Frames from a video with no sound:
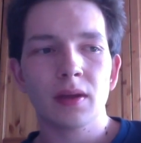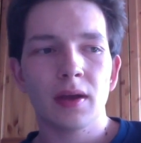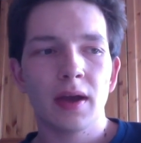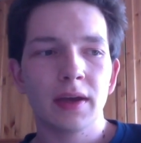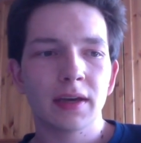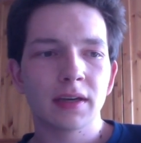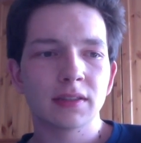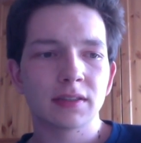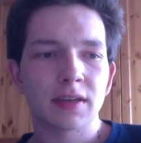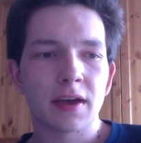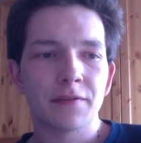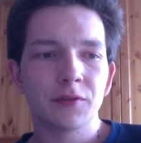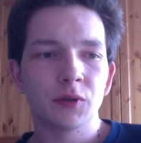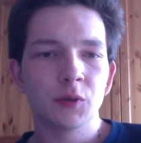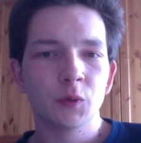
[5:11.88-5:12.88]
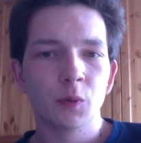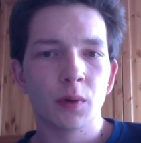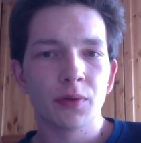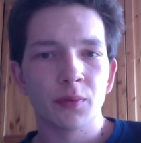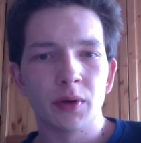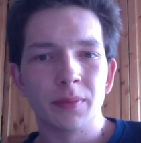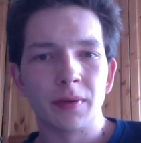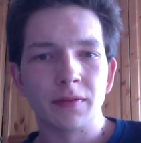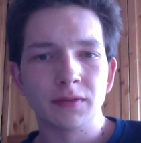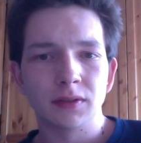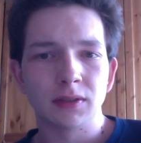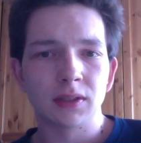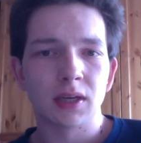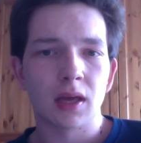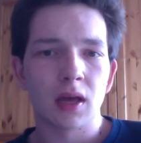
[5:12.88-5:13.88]
I guess after 2 or 3
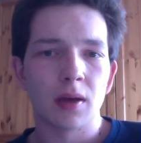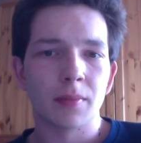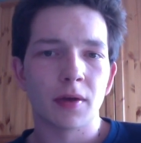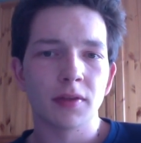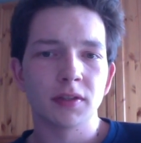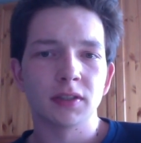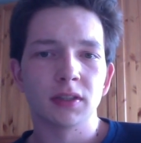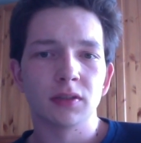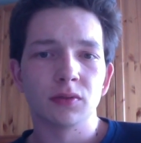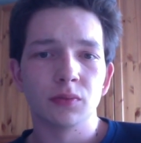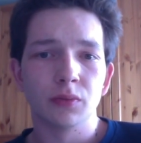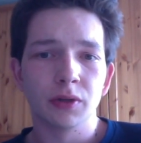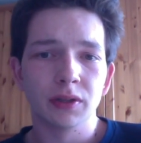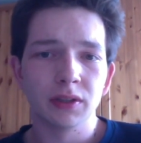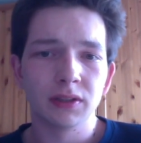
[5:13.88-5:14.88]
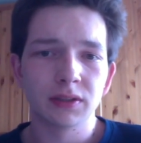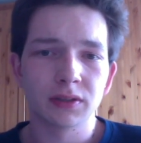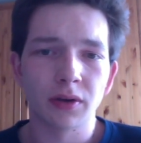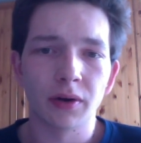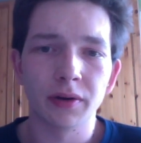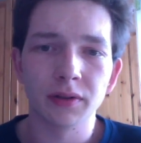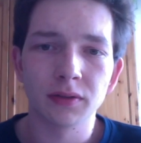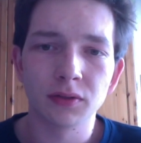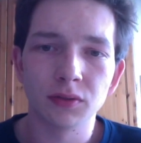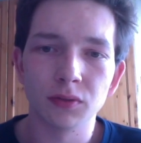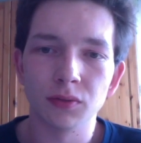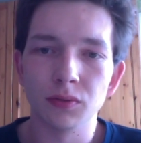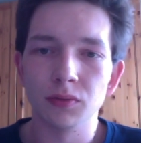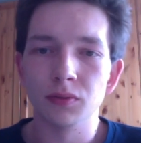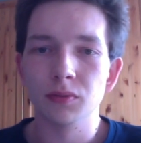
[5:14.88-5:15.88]
months, it really started
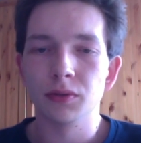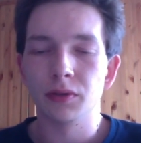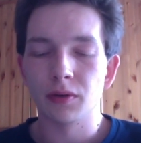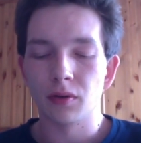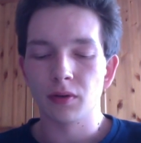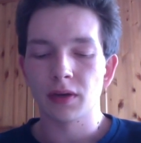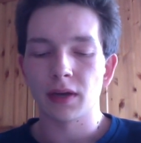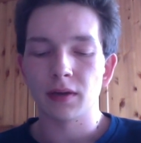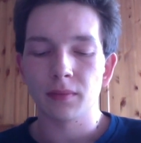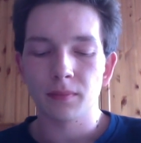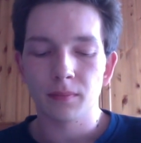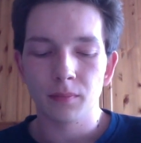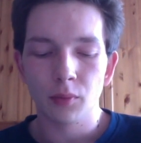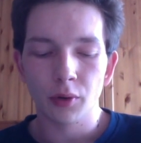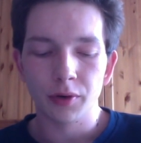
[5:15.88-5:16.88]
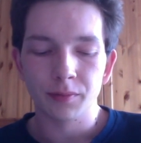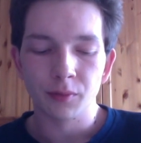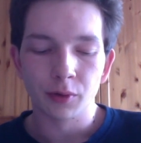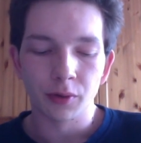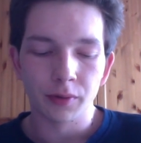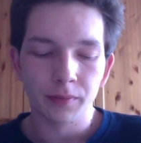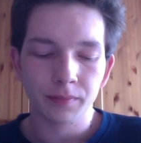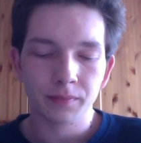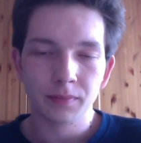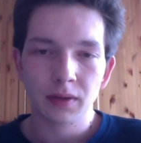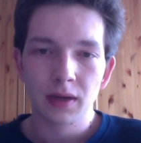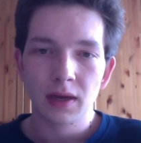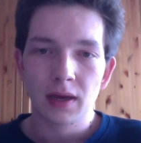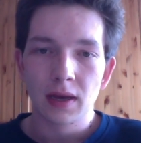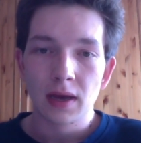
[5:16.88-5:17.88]
to get more and more
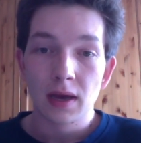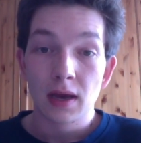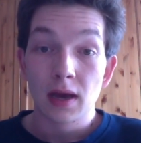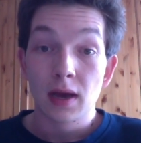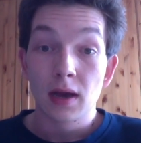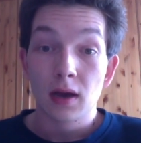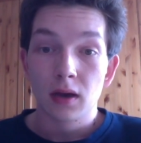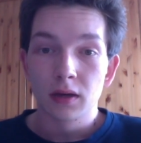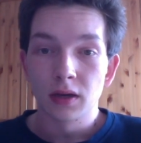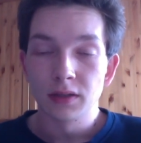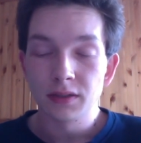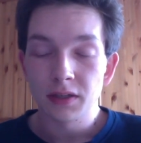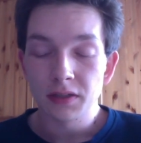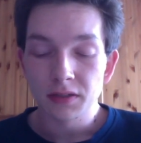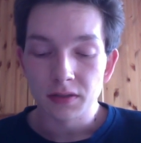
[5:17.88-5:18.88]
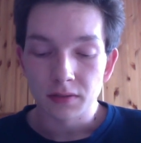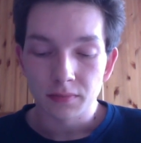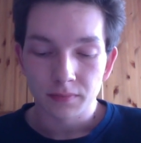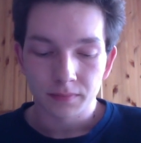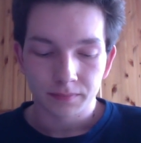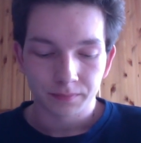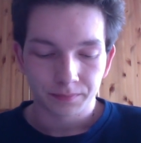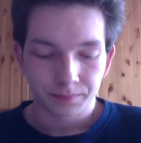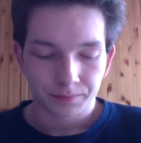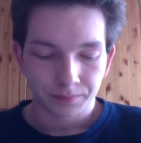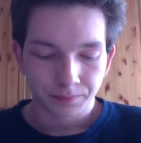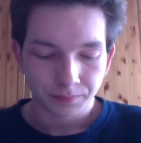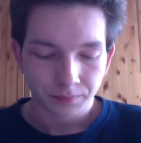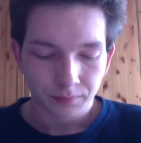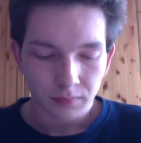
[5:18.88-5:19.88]
consistent,
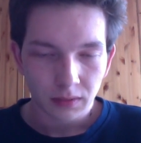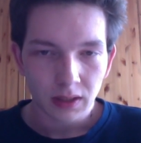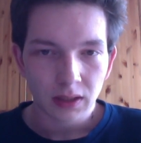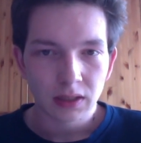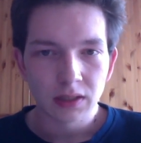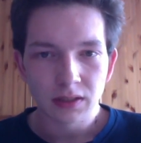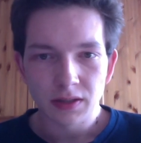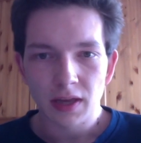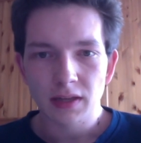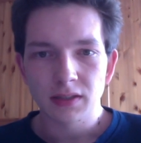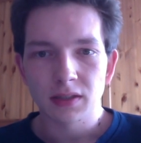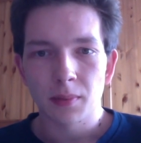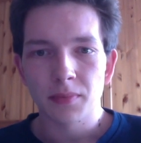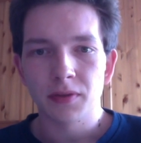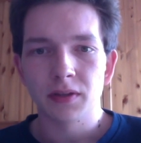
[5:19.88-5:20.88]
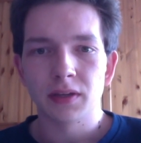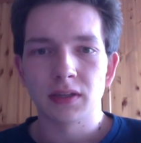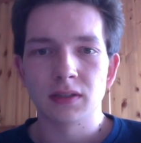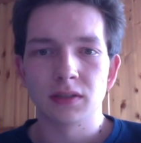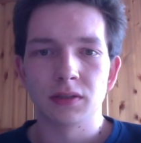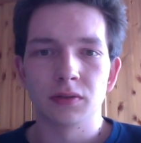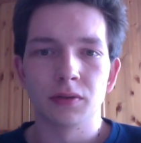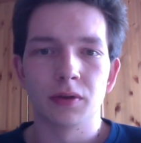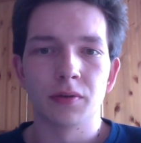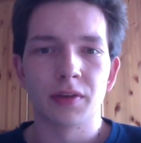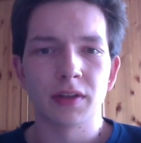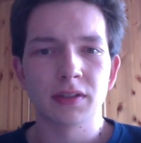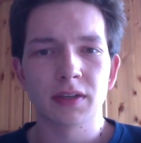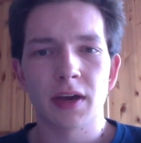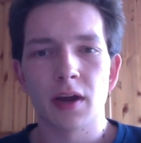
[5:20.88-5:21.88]
because that's something that's
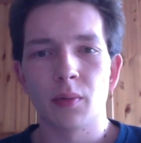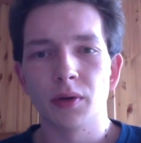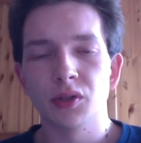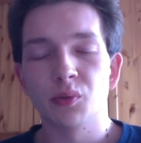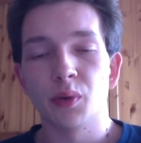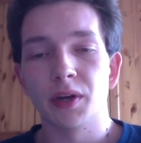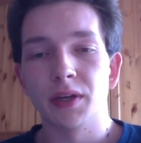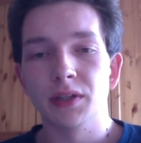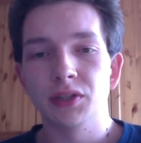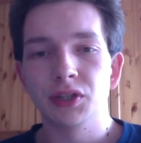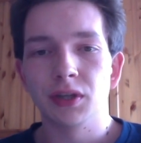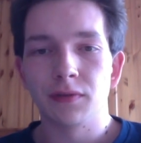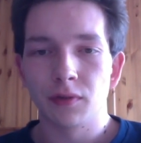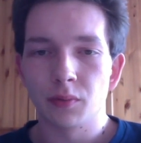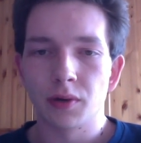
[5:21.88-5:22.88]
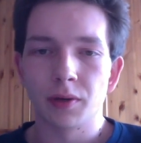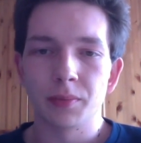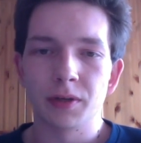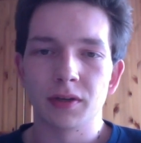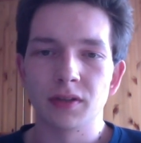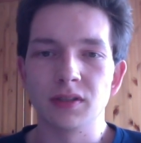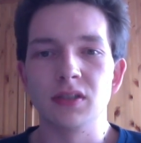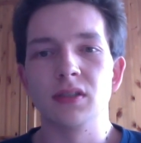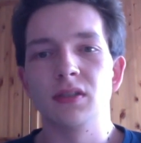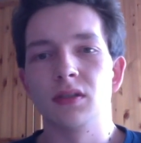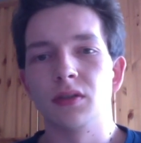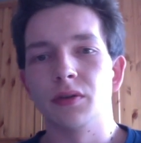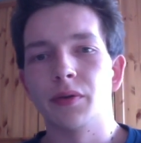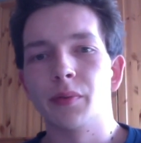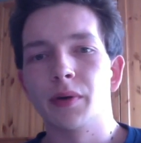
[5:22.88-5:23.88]
kind of what you want to achieve. You want to be consistent.
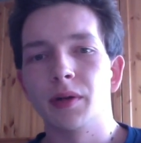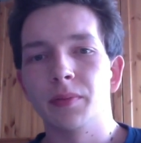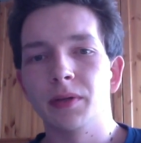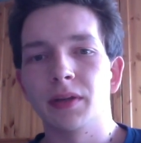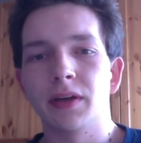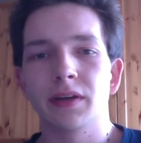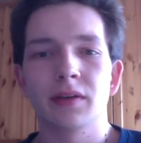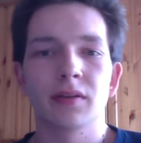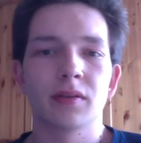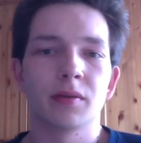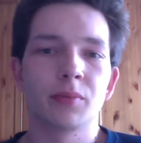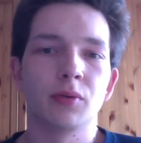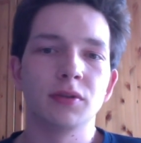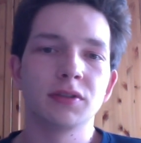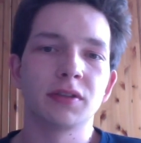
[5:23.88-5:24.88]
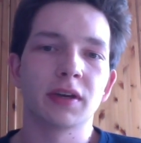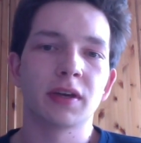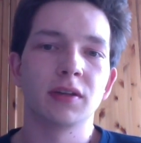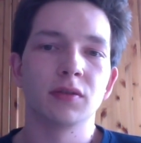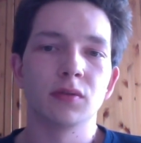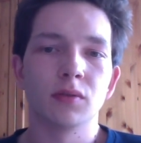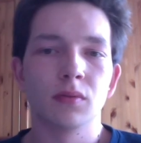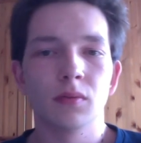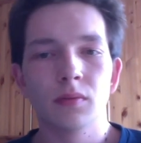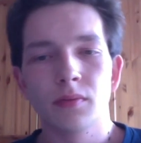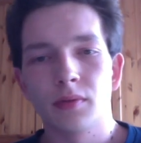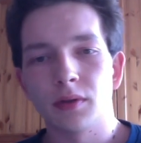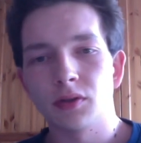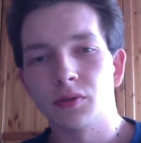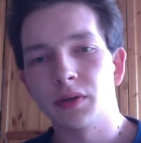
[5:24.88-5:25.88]
You don't want to be like the person that can do
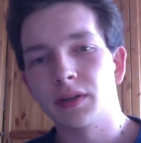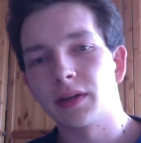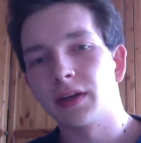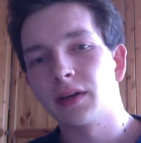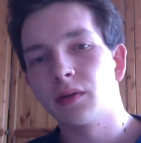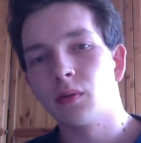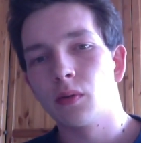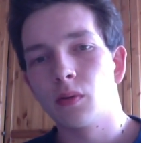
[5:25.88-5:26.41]
the trick like